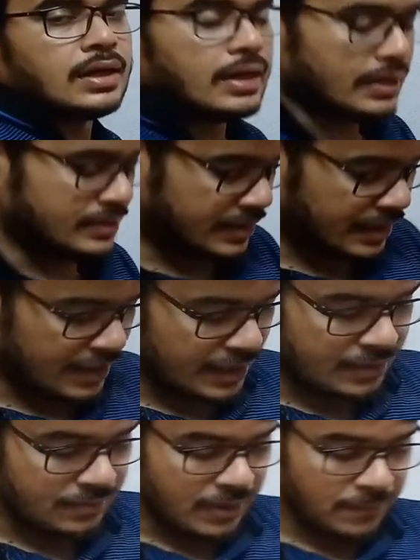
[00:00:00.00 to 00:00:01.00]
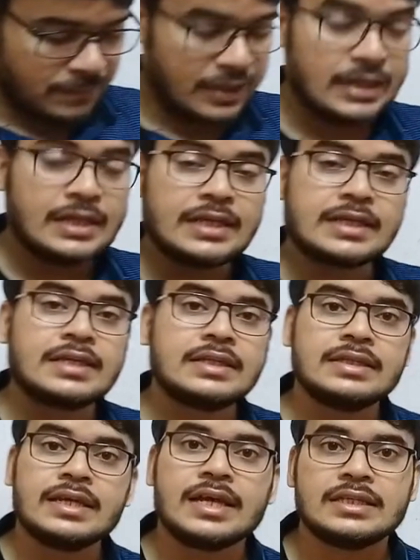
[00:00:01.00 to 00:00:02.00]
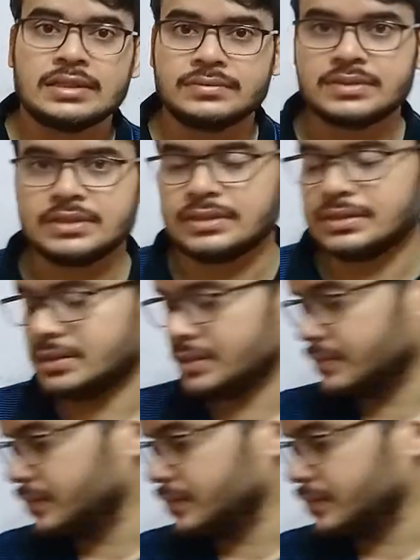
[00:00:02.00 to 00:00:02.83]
has came after taking the assumptions,